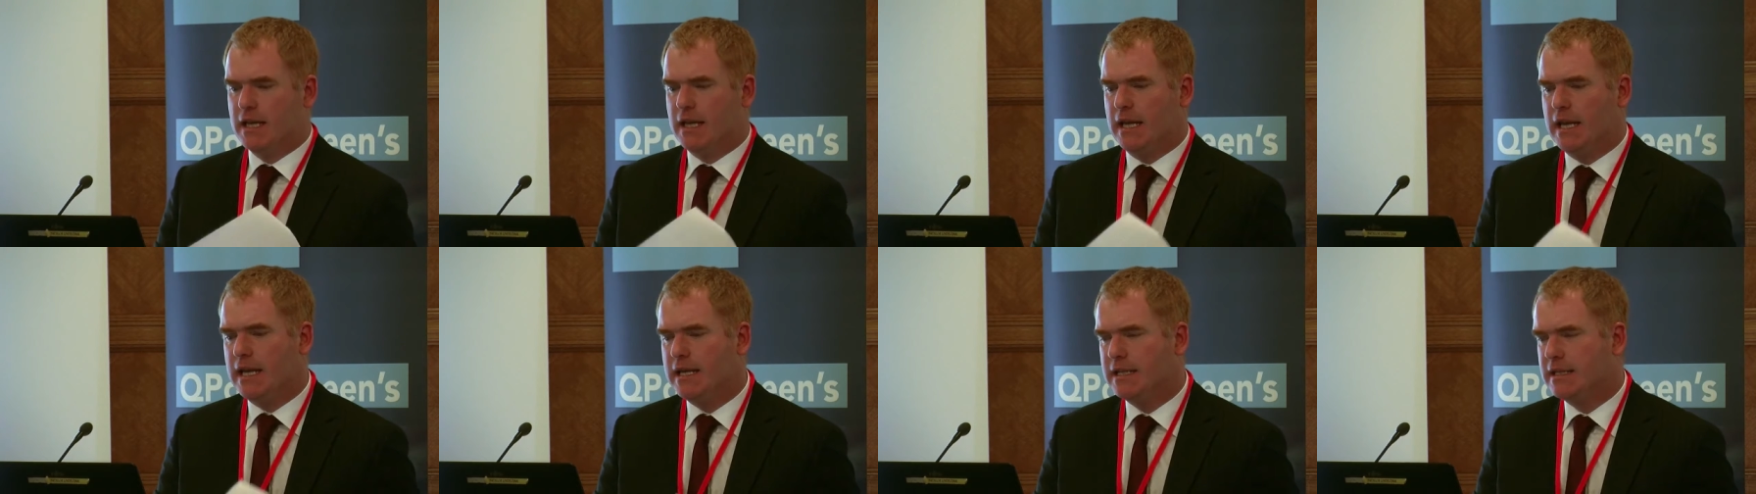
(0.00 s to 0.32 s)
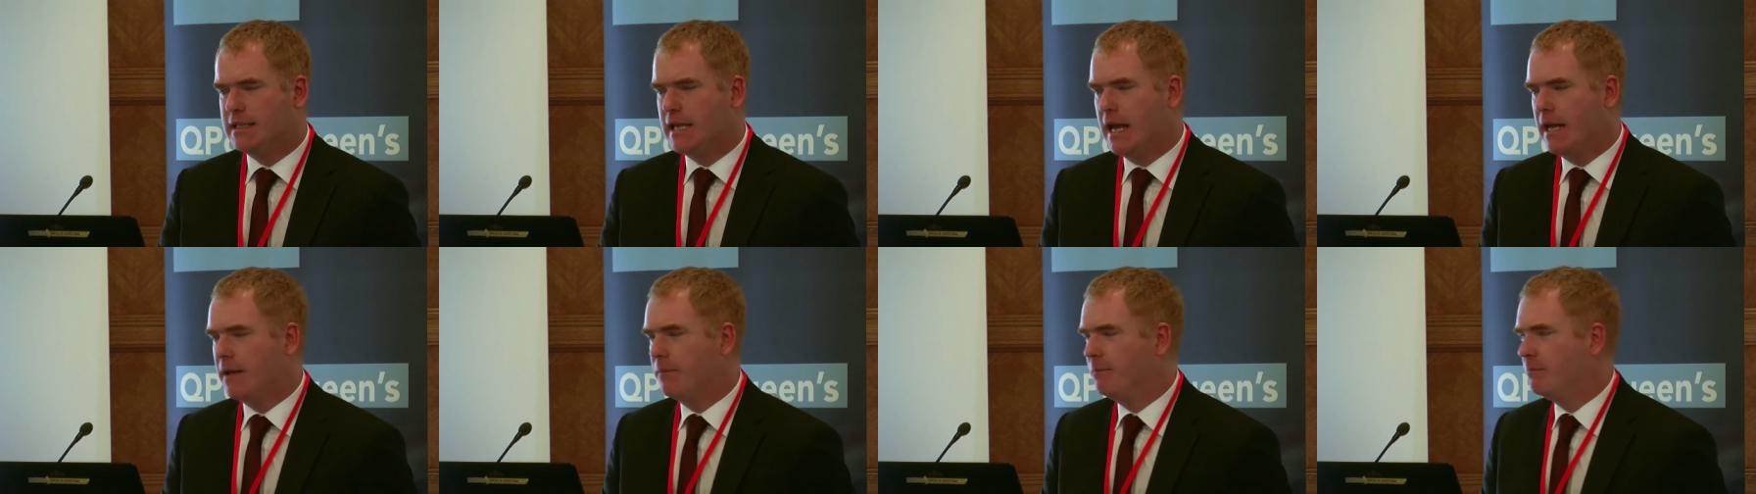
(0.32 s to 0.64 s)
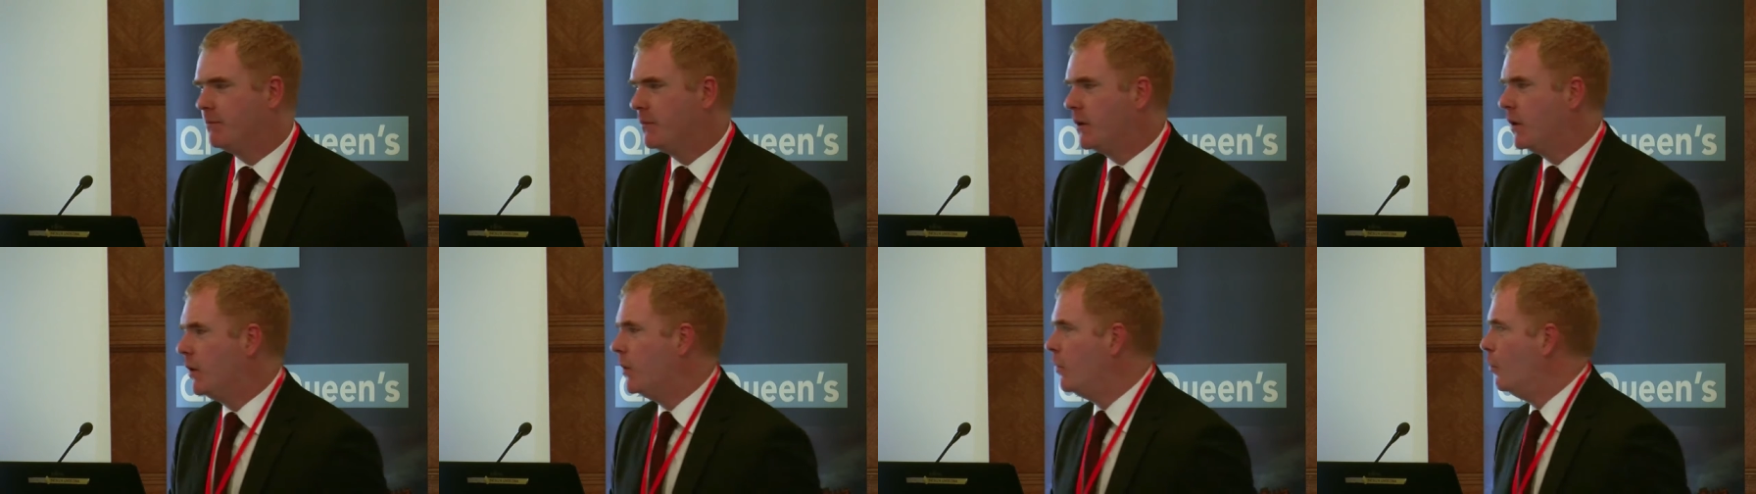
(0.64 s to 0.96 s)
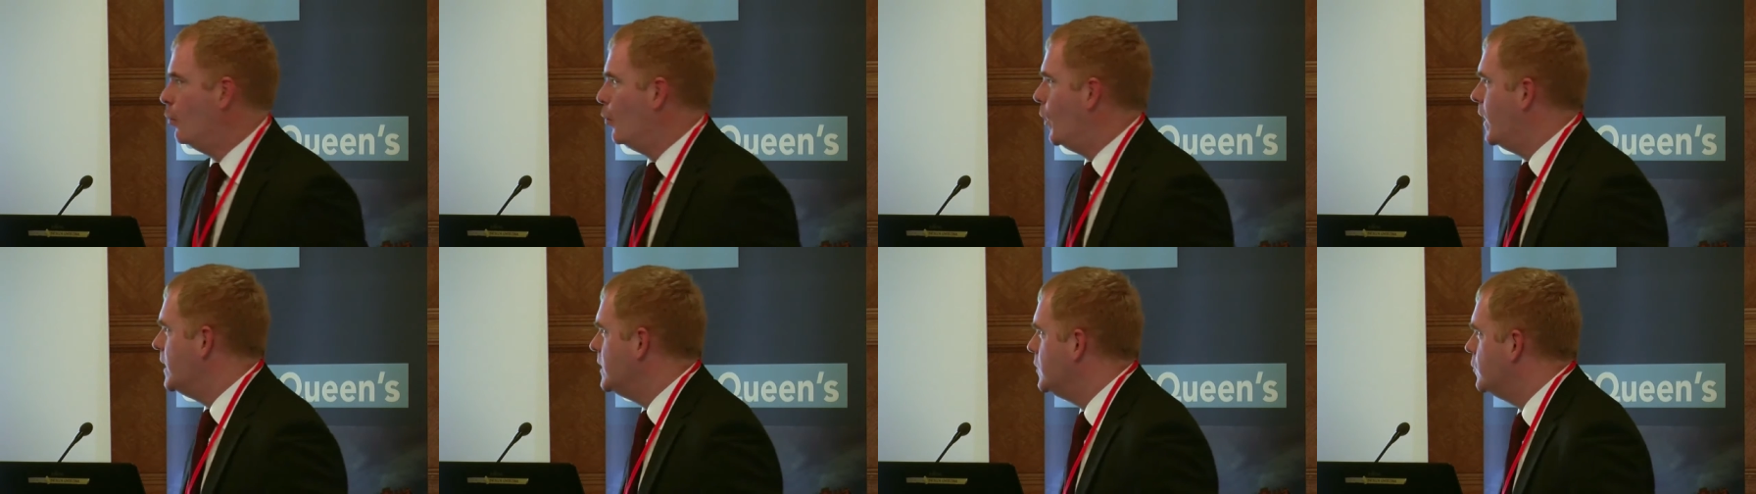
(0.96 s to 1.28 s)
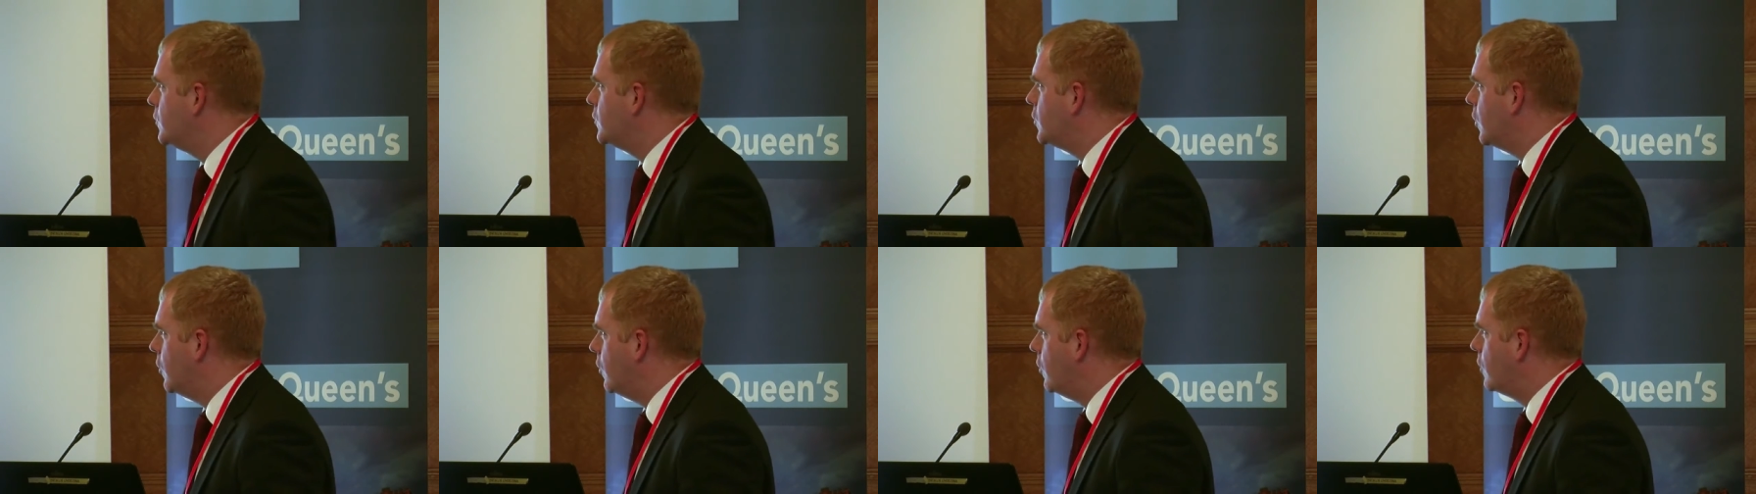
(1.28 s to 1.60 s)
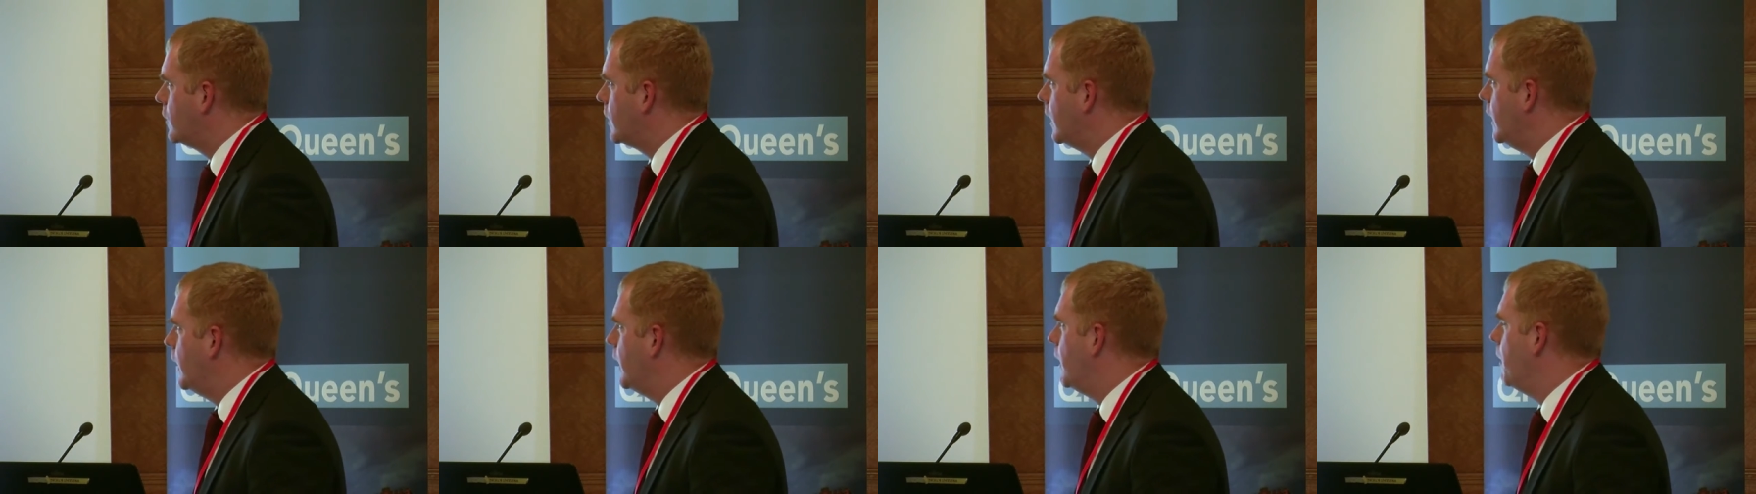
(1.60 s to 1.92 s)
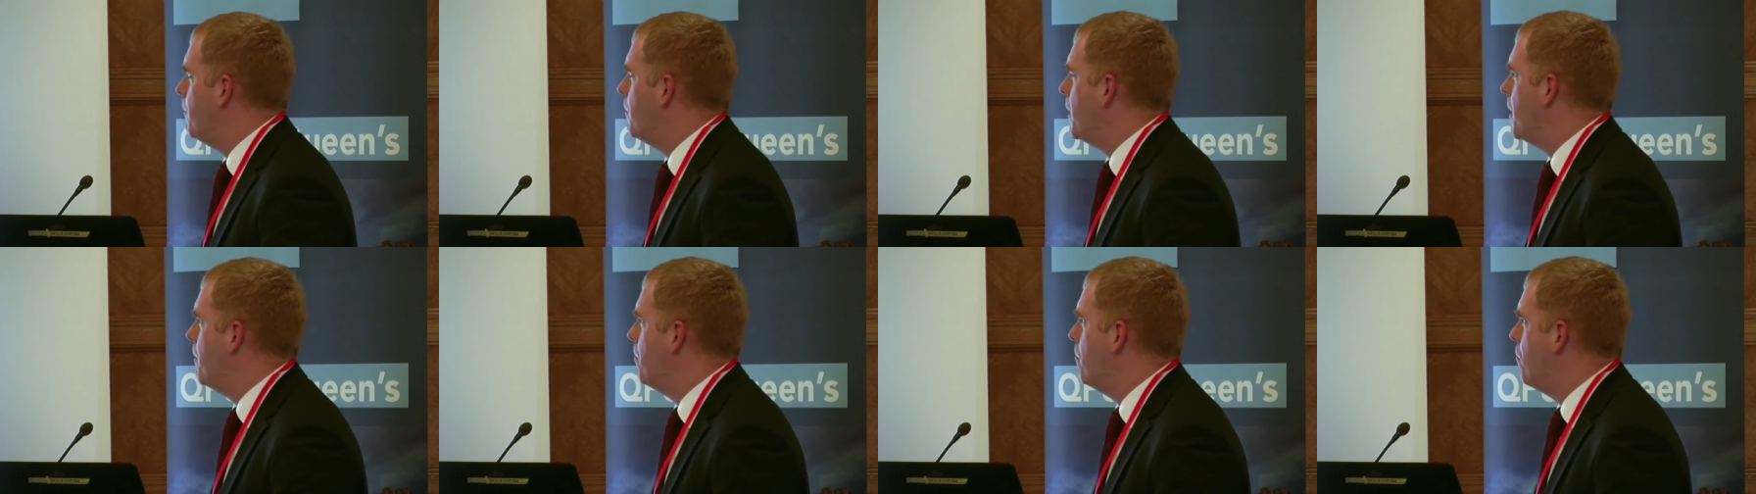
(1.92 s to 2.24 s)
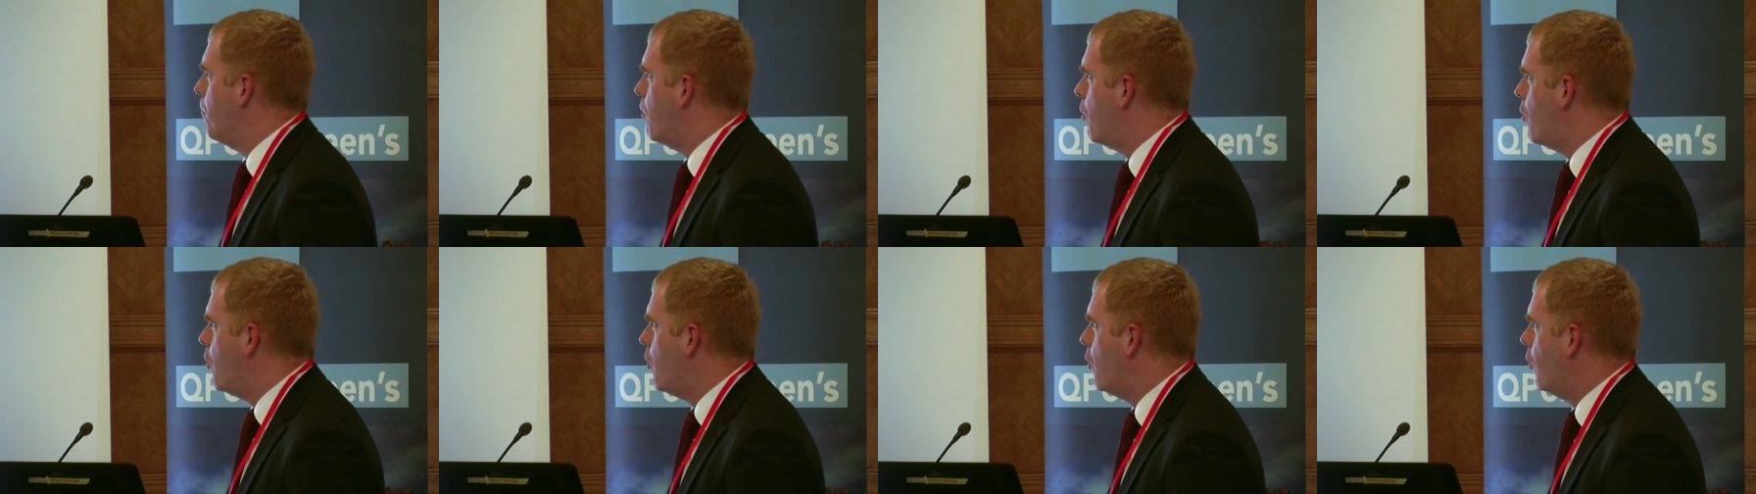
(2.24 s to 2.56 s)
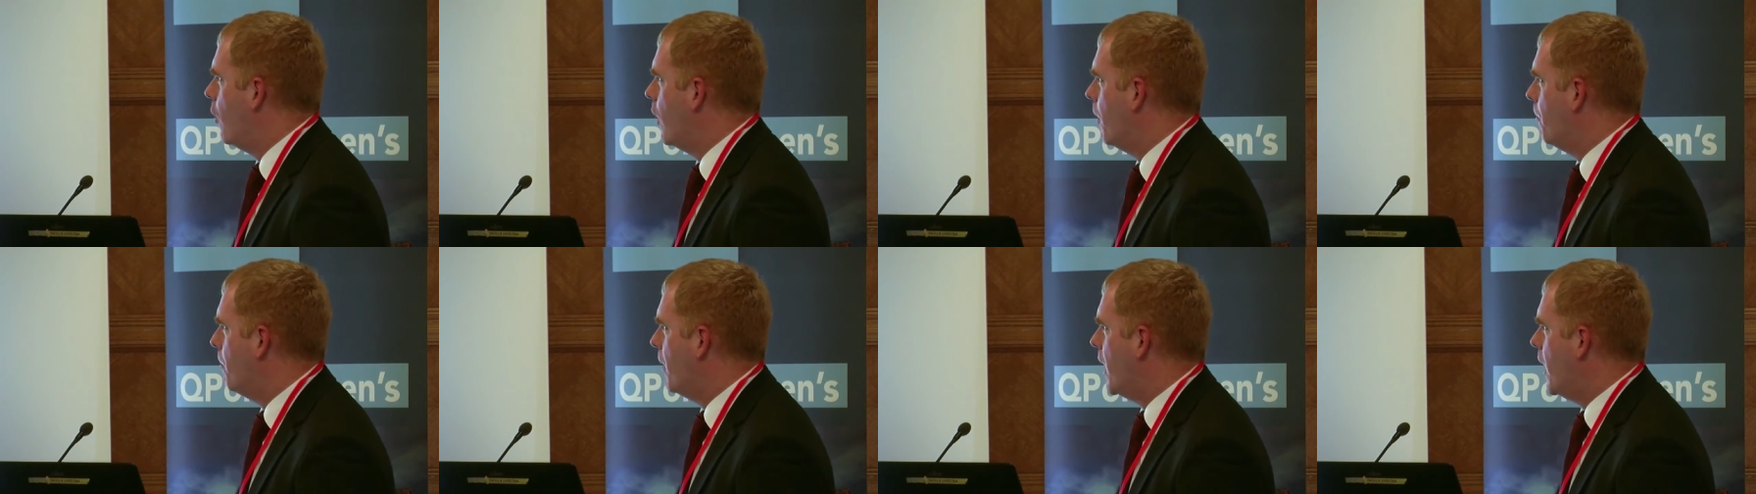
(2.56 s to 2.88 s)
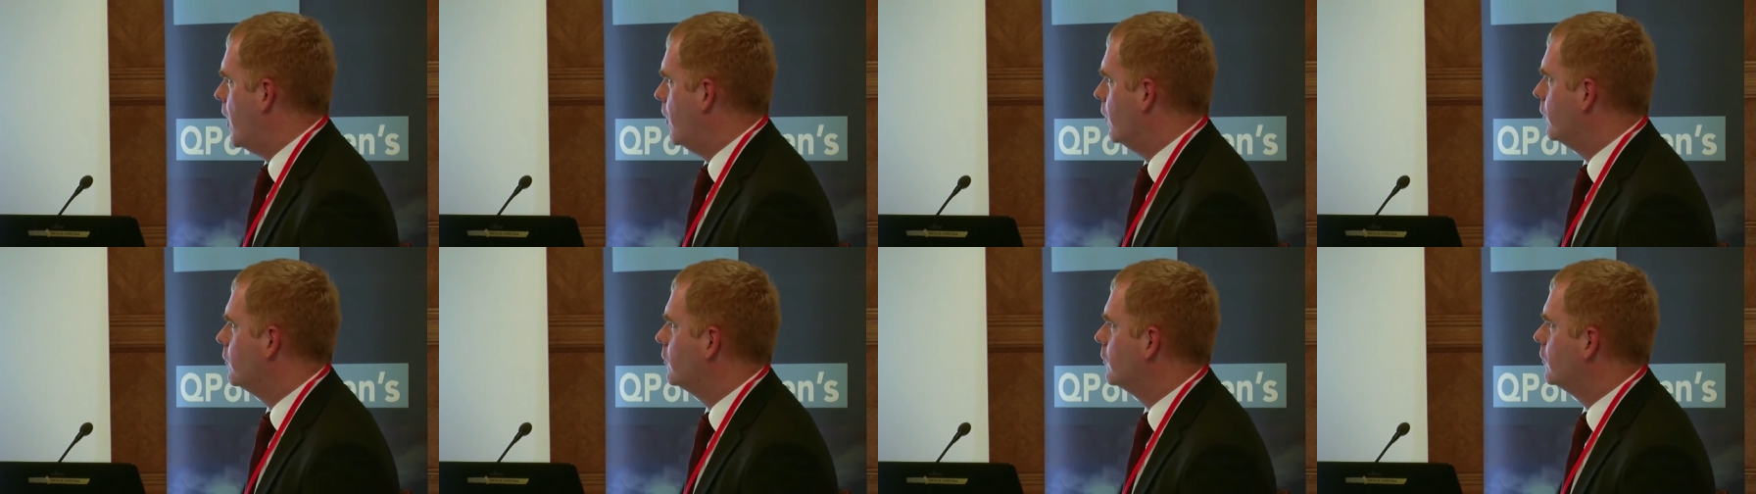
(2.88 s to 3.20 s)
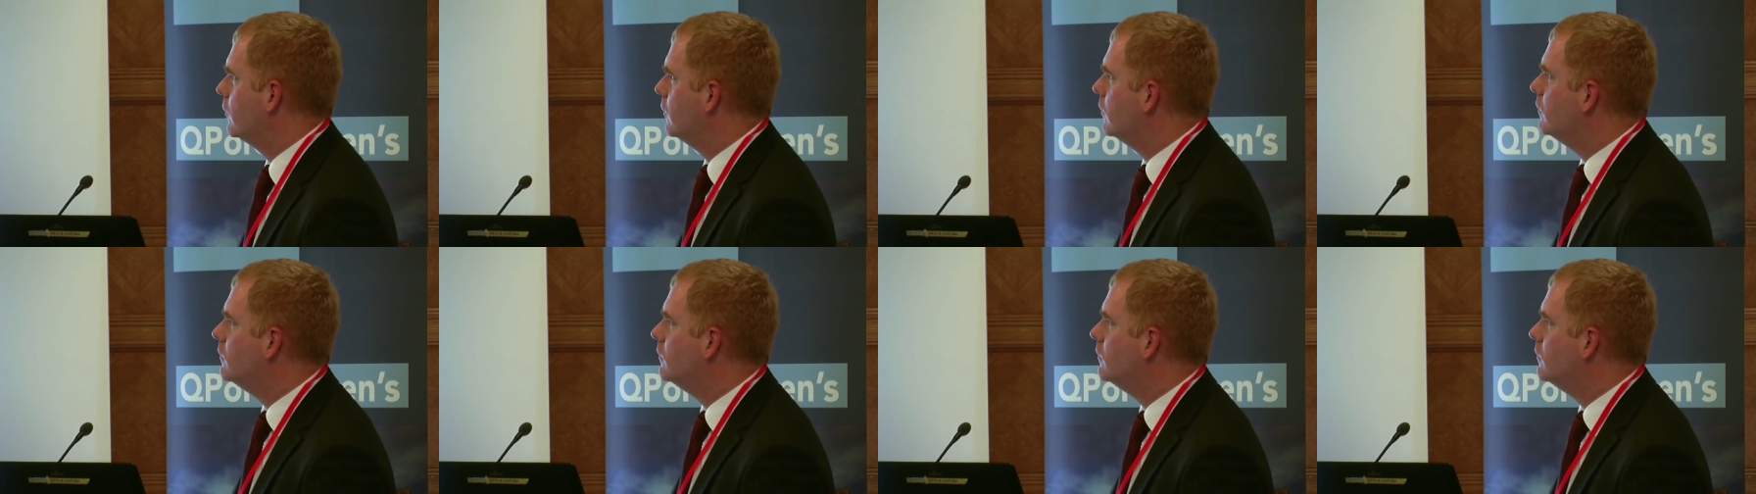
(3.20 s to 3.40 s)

is that when you talk a little bit more about